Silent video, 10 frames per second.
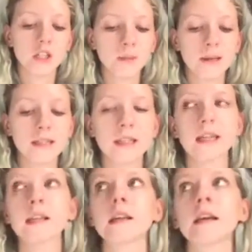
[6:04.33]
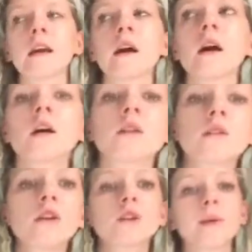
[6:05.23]
So basically the
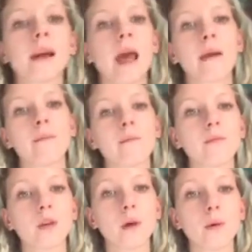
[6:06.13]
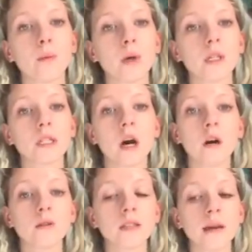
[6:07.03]
solution we came to was
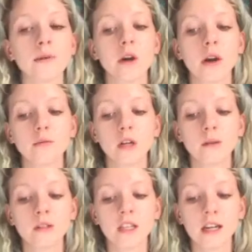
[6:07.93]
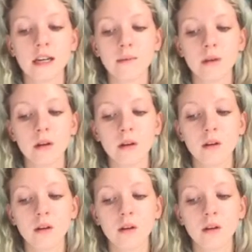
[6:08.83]
I will stay with the home treatment team